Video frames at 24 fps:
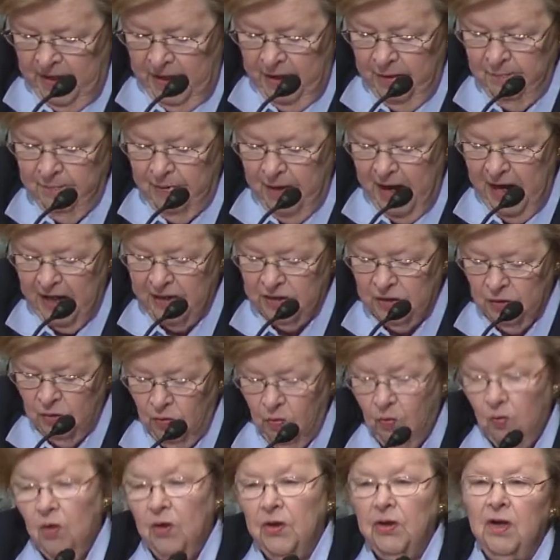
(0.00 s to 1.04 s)
impact
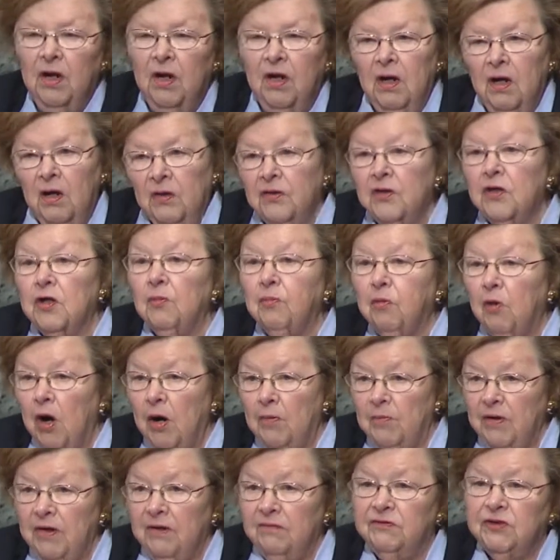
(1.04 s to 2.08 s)
on the
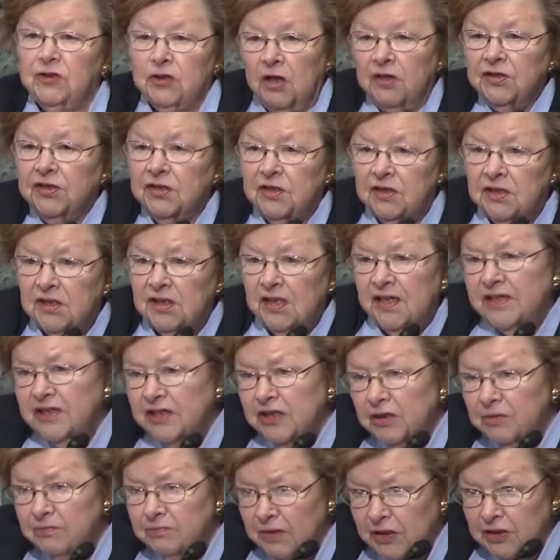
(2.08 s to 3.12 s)
Department of Justice,
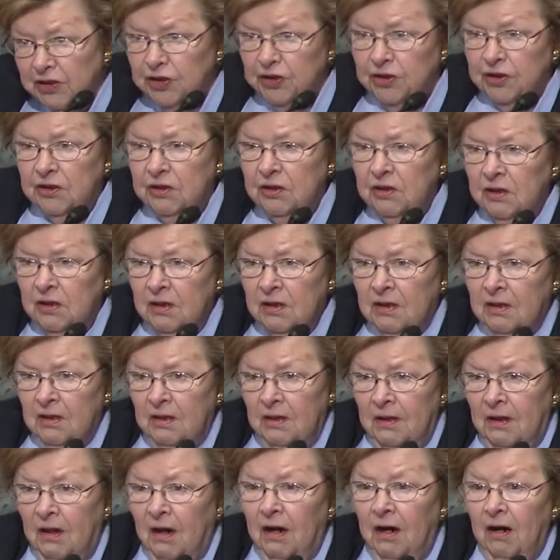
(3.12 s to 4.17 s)
its mission,
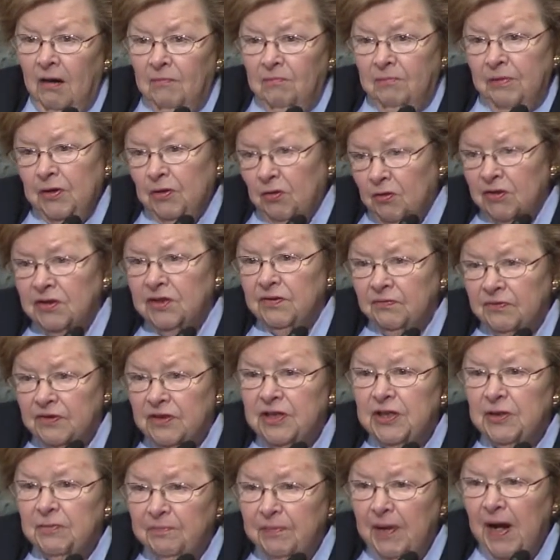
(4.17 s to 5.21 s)
because of
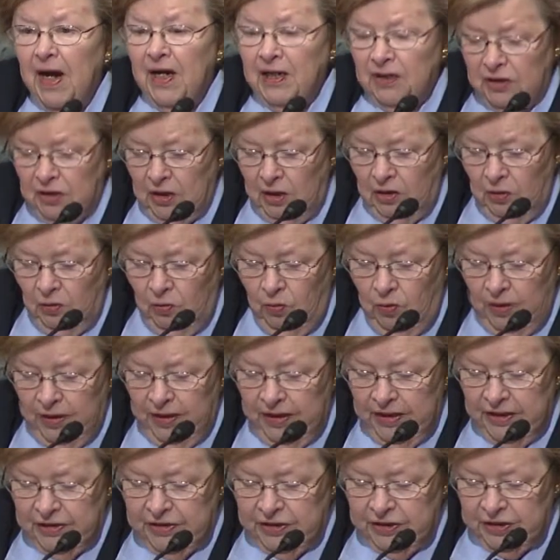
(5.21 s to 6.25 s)
its impact on
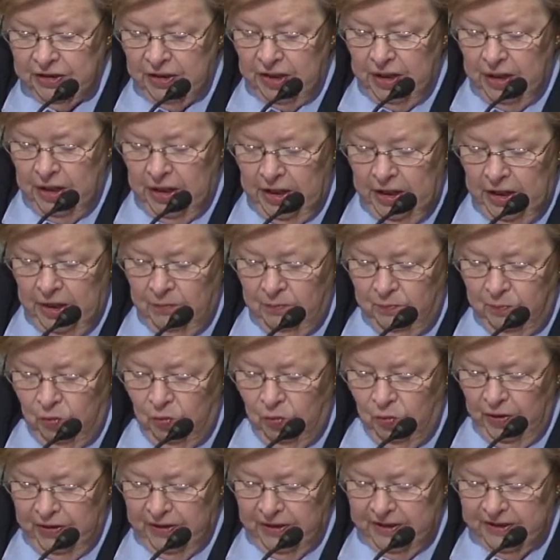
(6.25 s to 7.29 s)
its
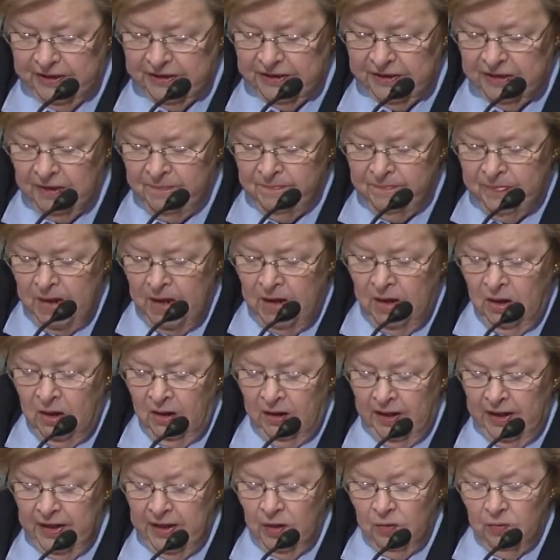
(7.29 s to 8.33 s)
employees.
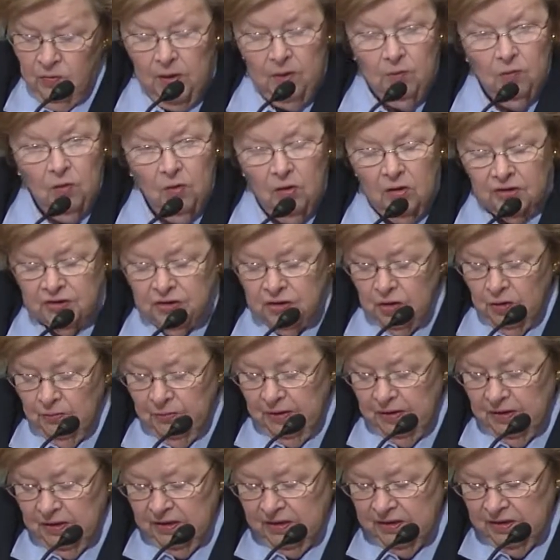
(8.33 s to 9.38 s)
Later, we will also
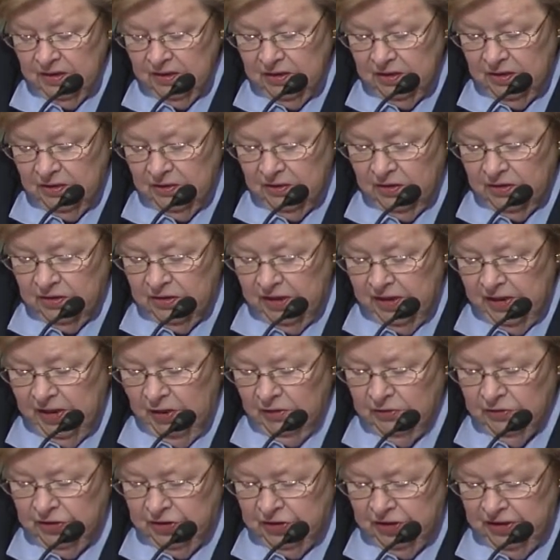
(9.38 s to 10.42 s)
be listening to the
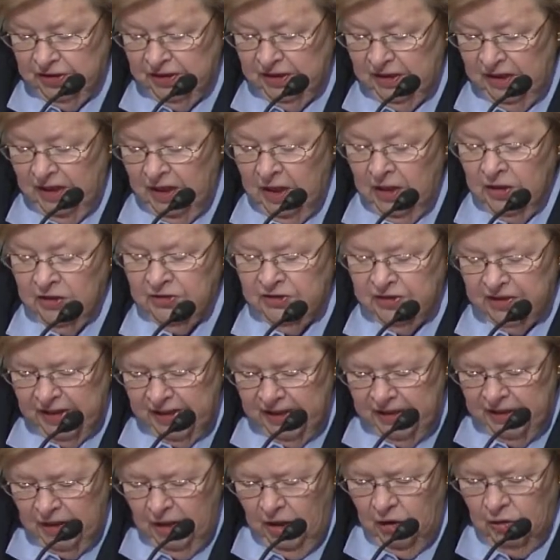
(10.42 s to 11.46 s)

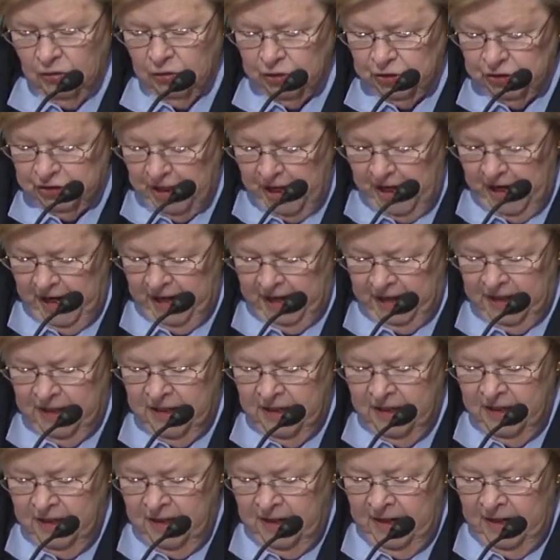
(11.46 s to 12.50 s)
DOJ